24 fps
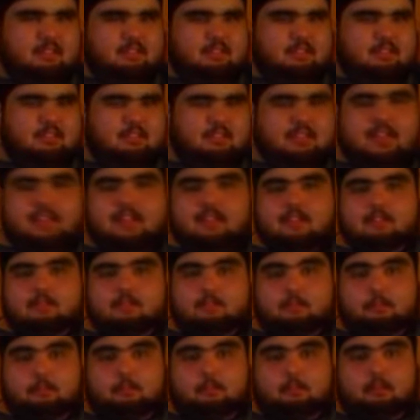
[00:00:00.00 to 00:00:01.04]
you'll get
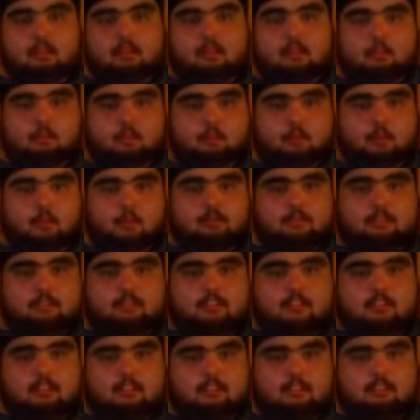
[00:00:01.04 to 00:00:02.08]
more of a
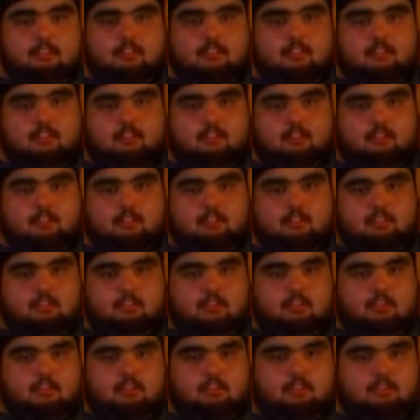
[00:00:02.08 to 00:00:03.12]
change of scenery.
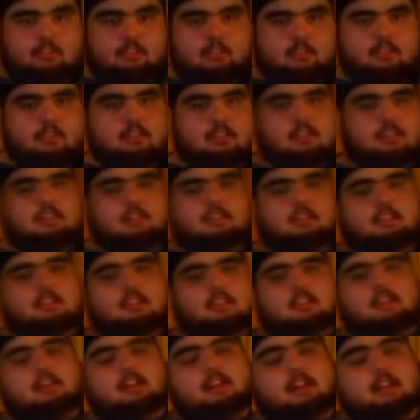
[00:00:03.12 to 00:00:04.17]
So
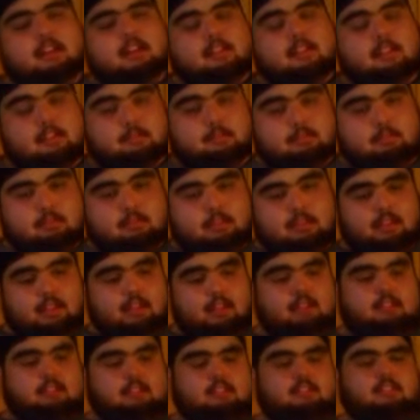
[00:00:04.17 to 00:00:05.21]
I did
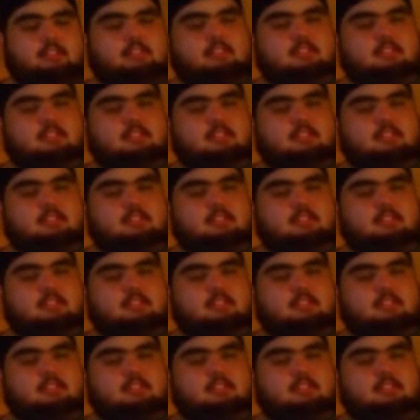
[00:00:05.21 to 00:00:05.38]
get